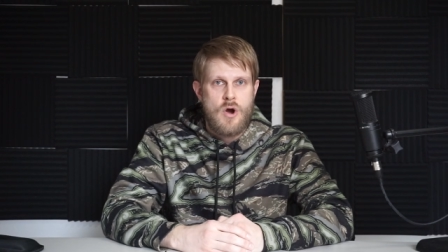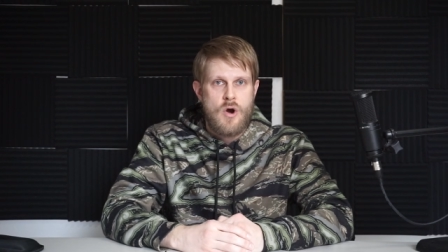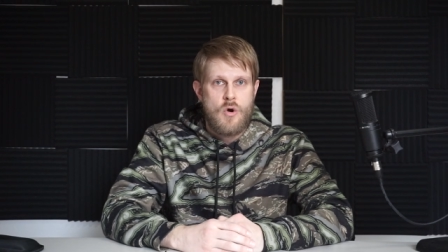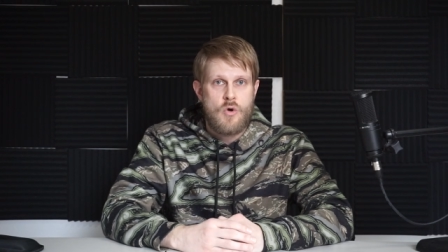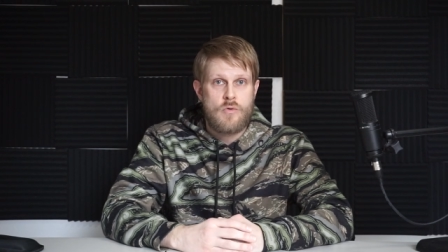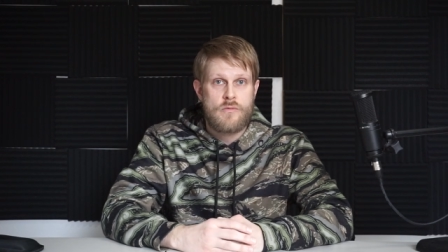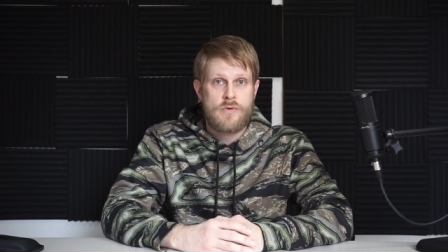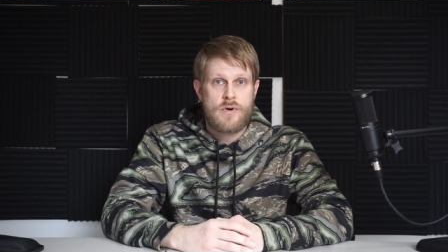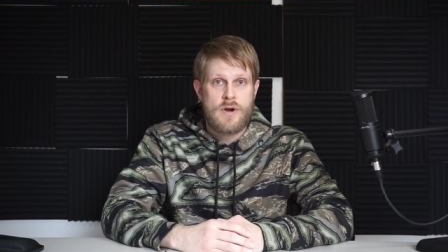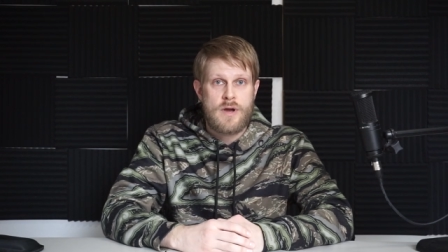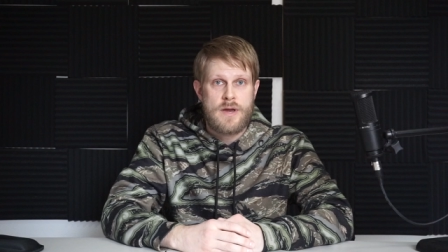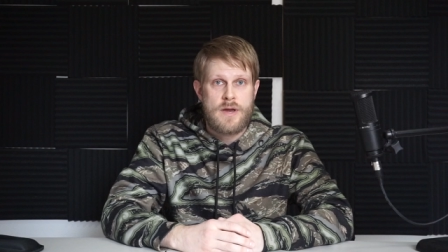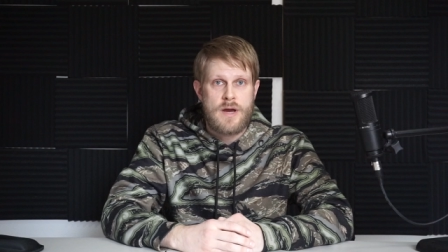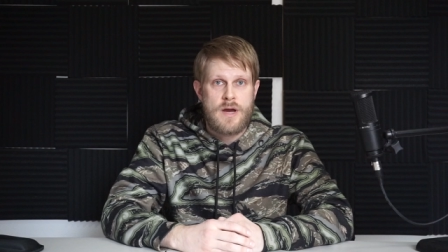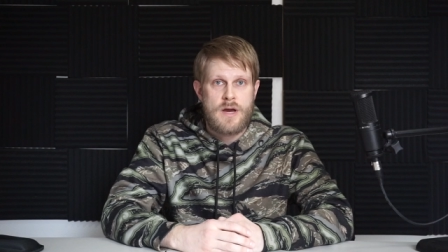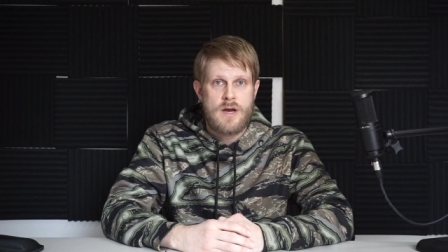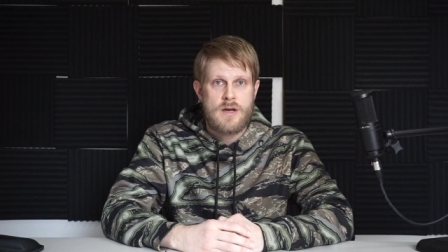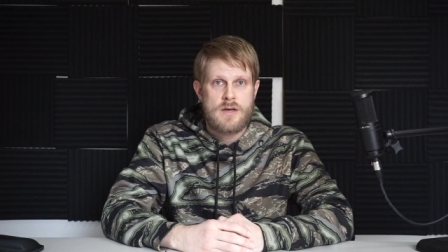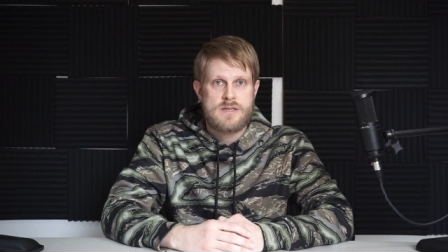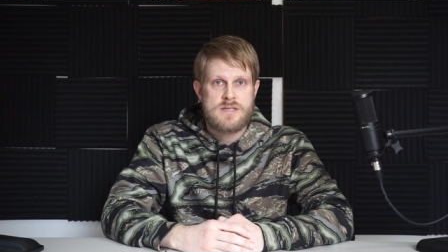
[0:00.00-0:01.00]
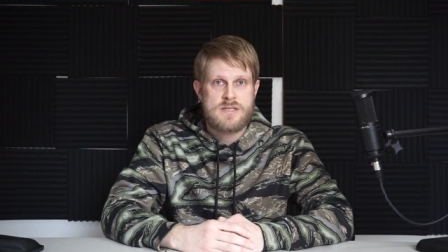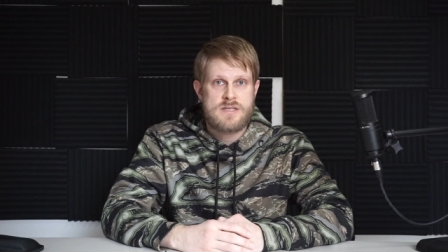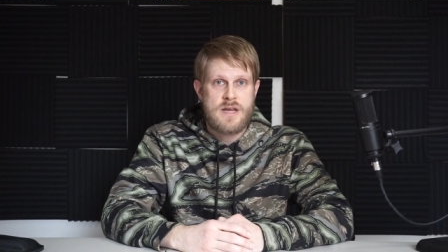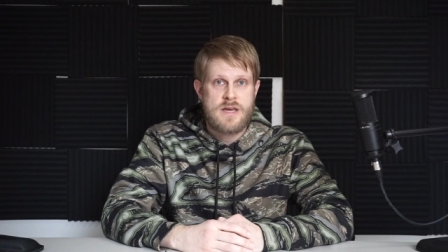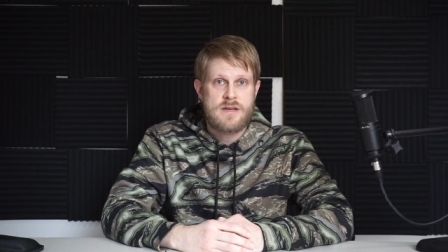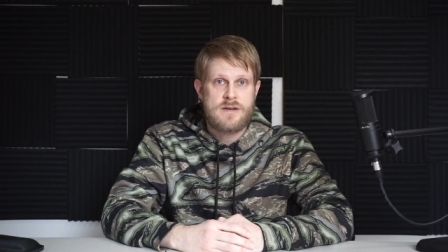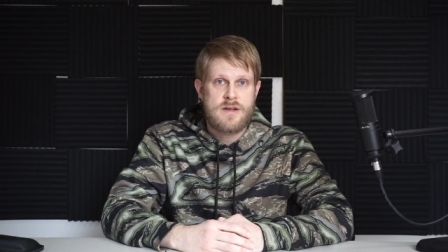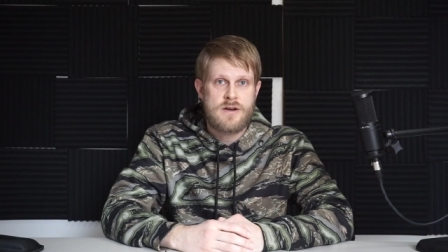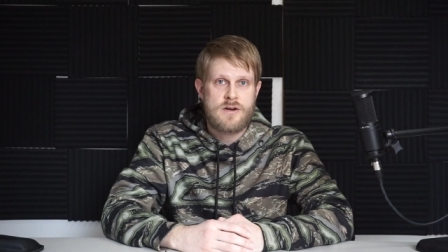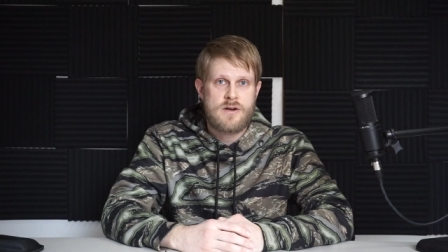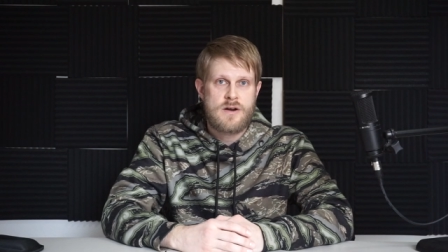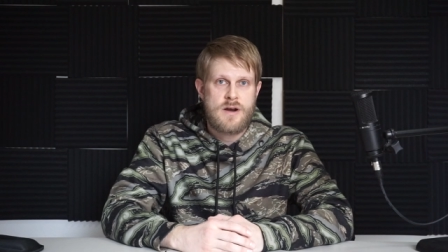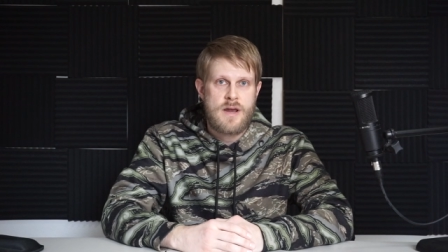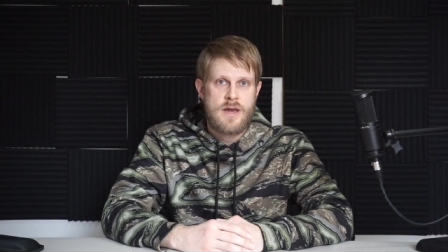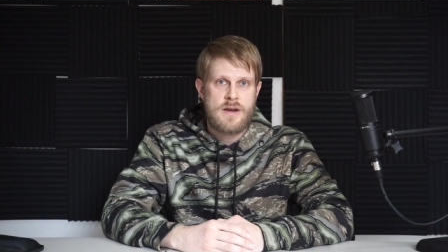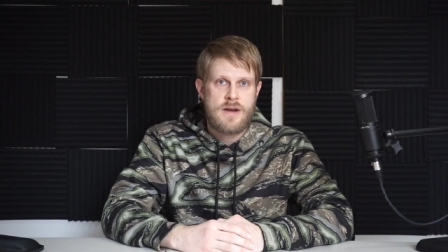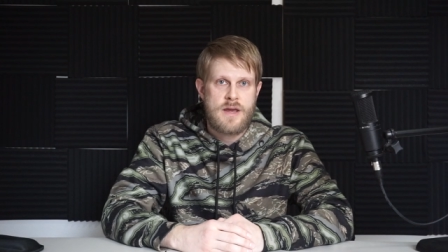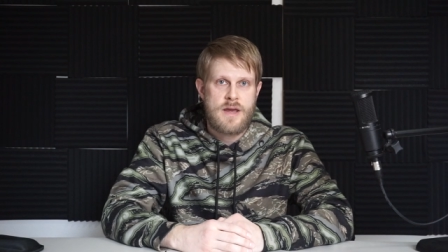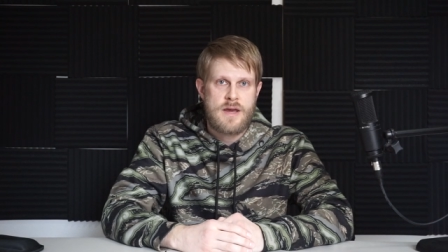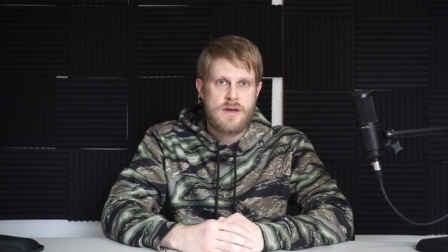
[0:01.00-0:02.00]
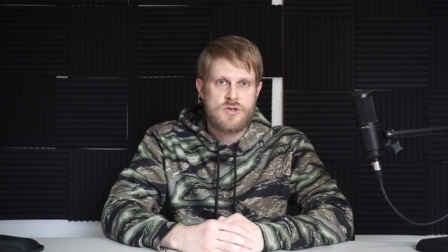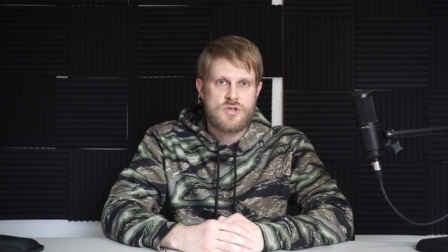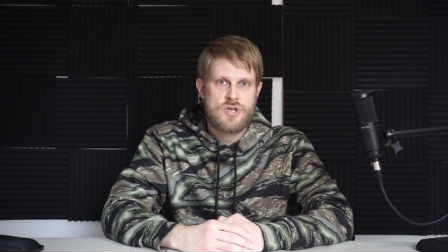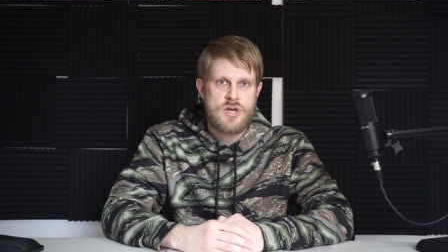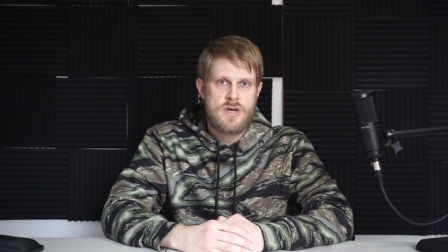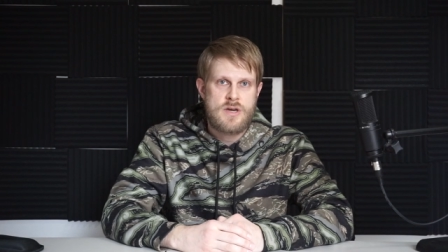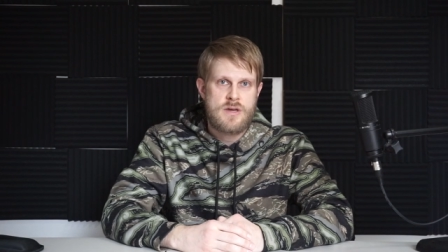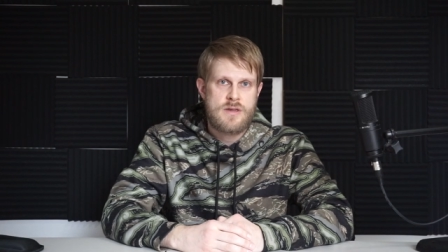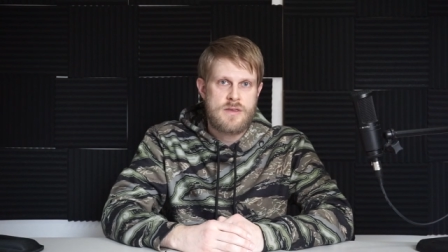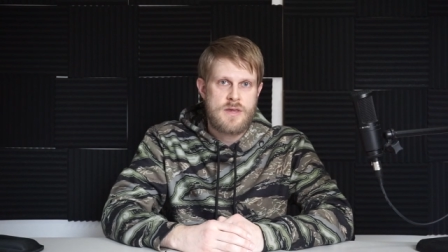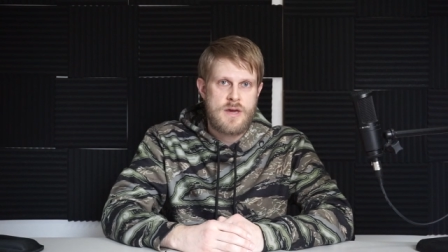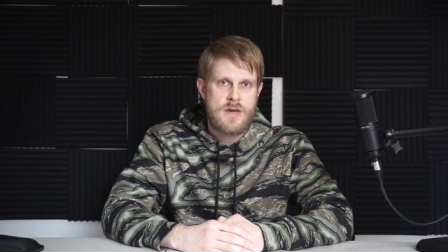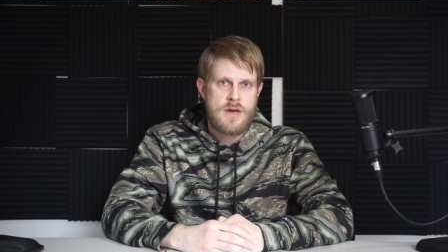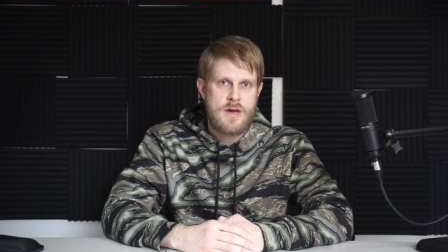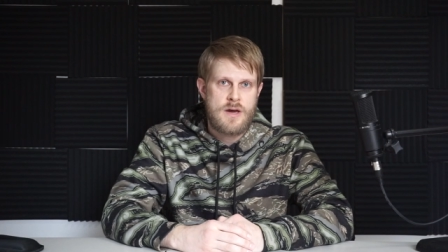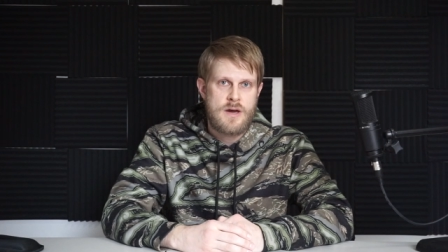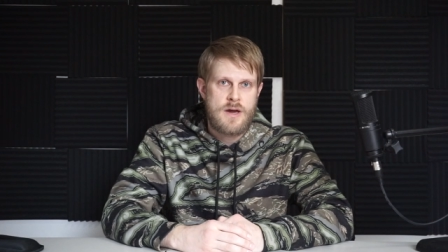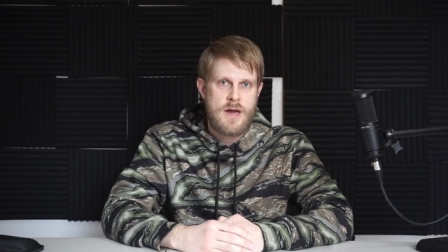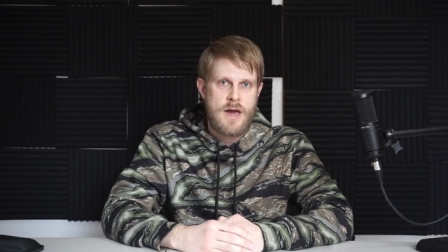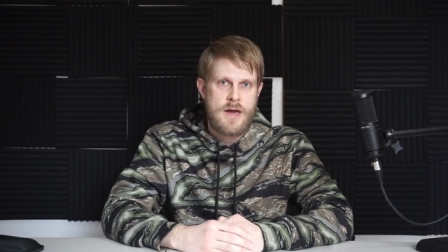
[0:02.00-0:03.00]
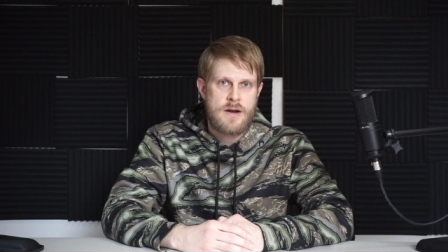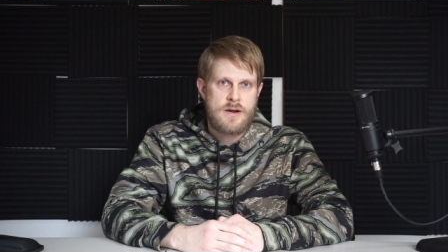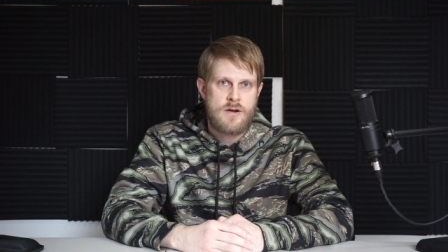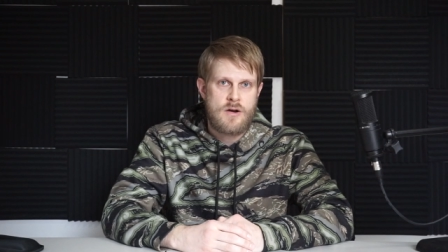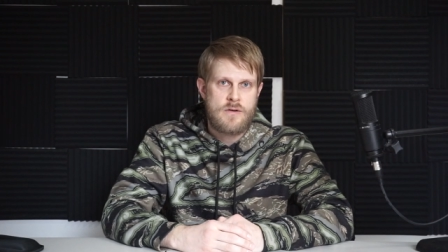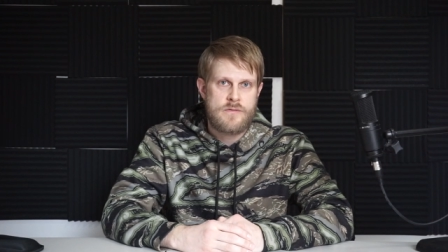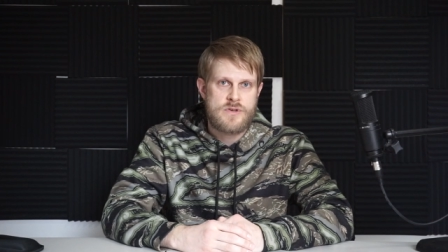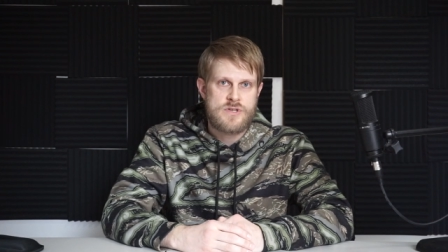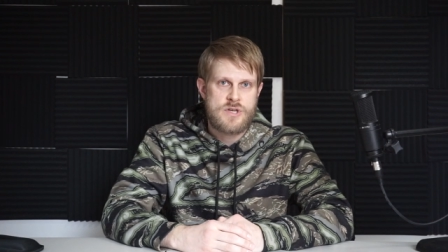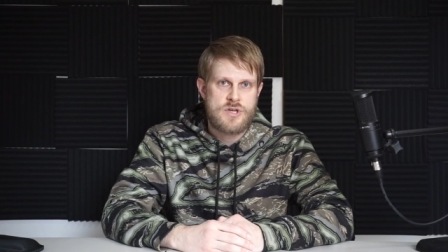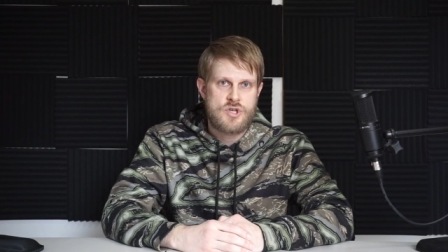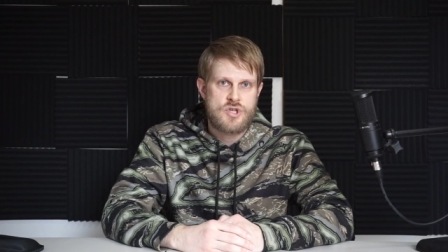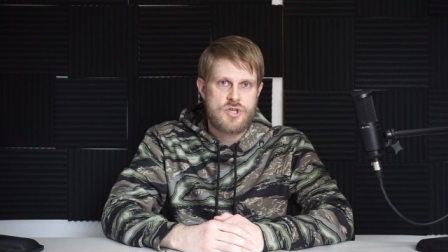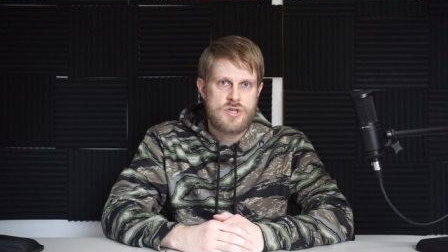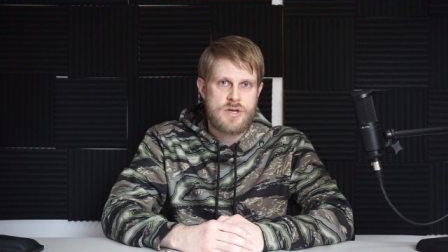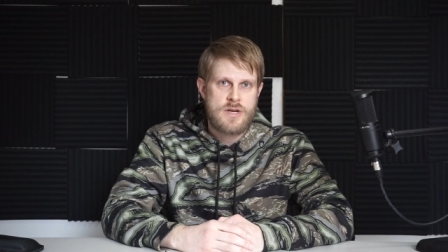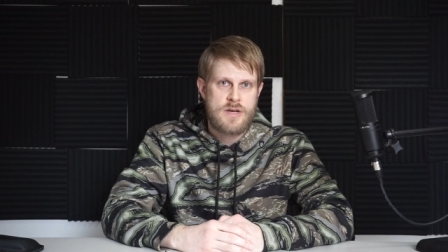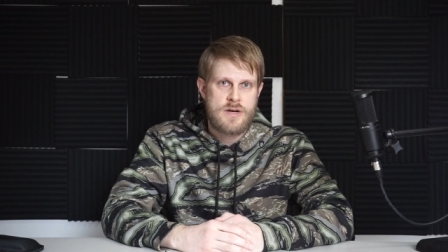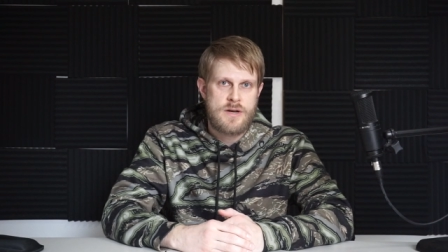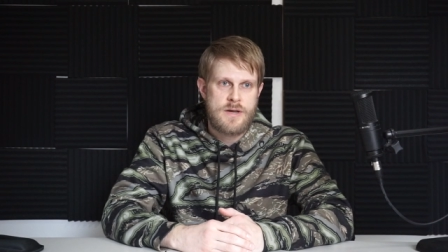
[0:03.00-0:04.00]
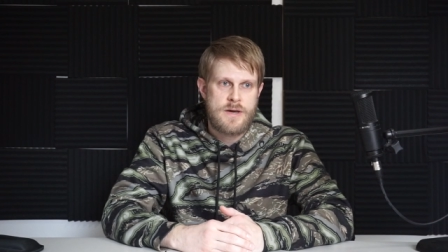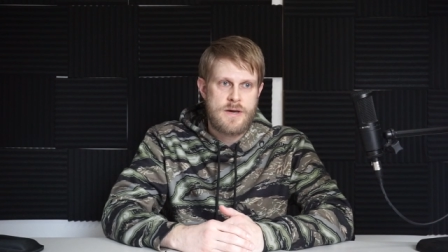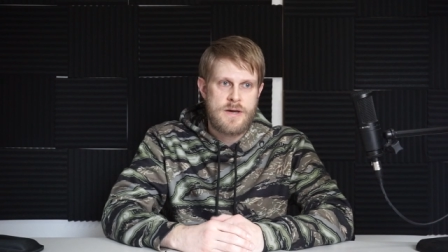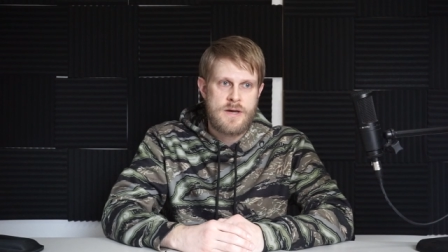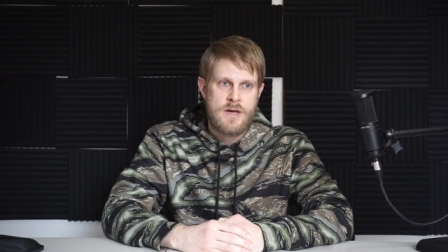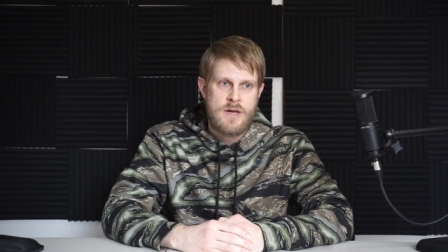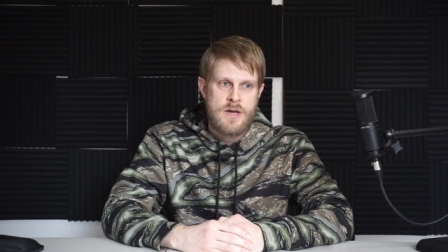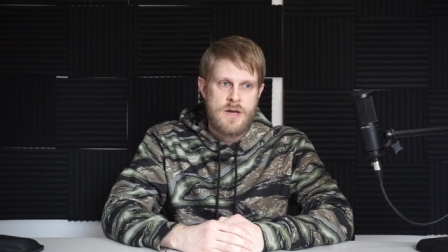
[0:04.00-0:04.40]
over a uh, steak dinner and a handshake, they uh, had a conversation, and uh,